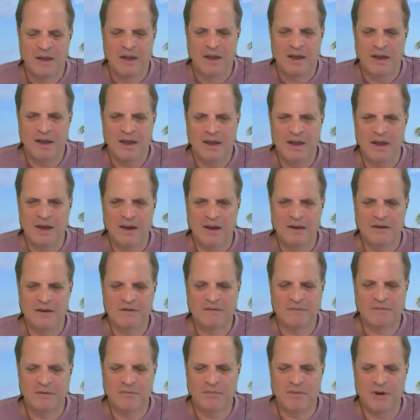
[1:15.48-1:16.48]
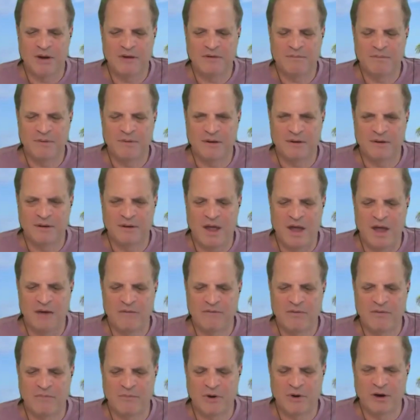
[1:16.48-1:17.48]
And this reminds me a lot
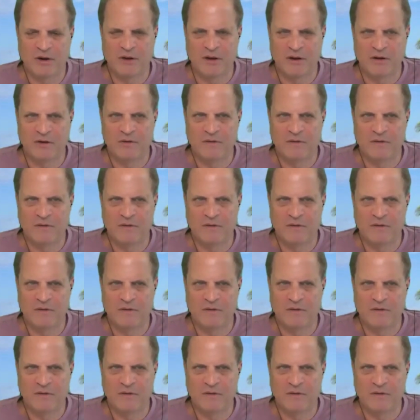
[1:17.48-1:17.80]
of the market